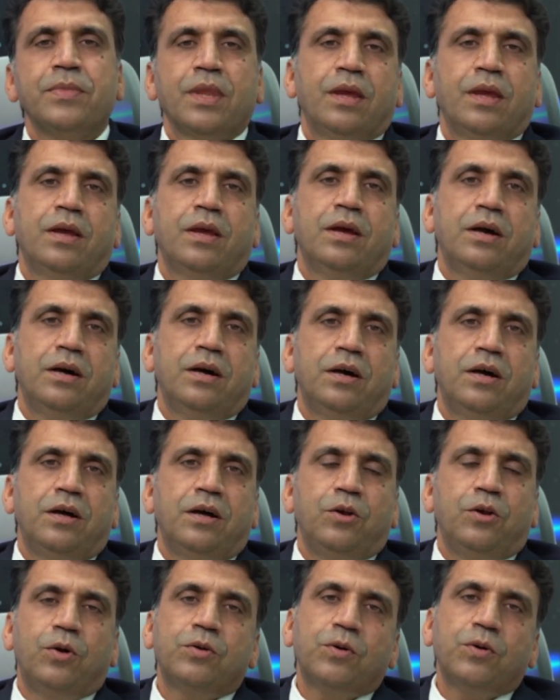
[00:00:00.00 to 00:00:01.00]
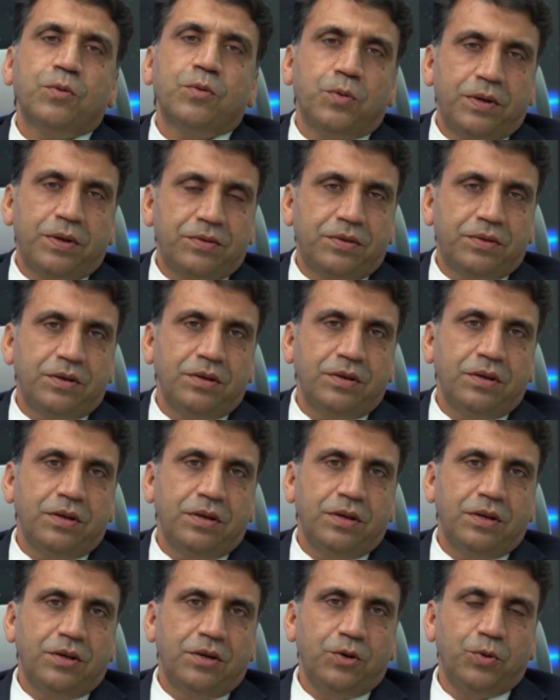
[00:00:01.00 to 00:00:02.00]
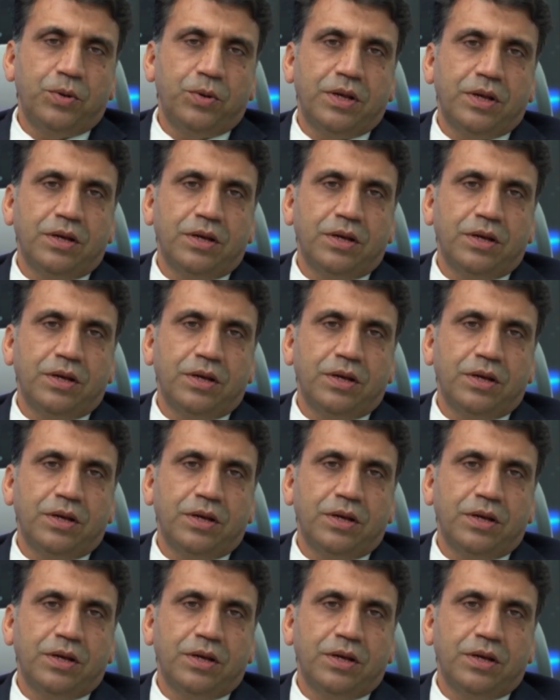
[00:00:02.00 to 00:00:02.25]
a lot of questions during